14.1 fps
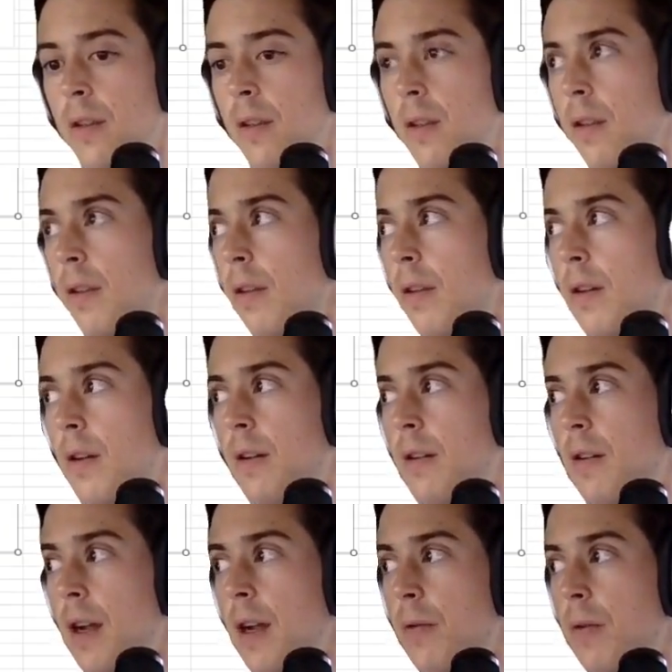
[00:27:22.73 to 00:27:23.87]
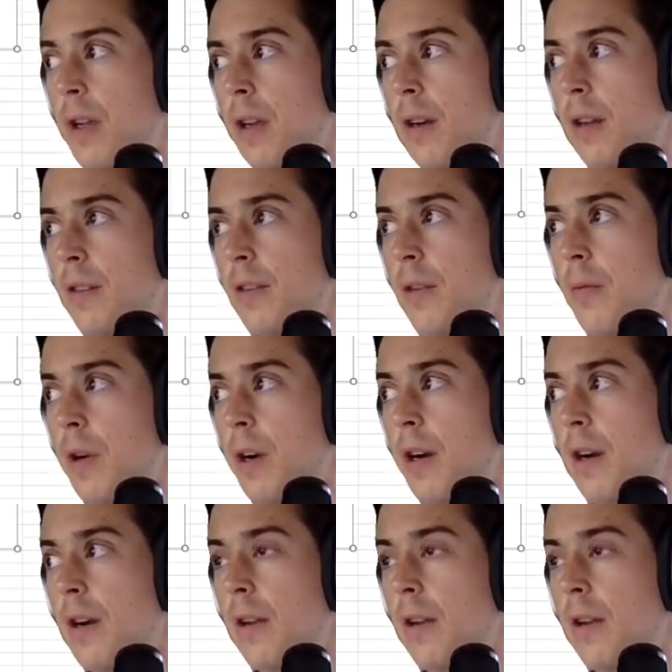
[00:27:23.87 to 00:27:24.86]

Alright, we're getting somewhere.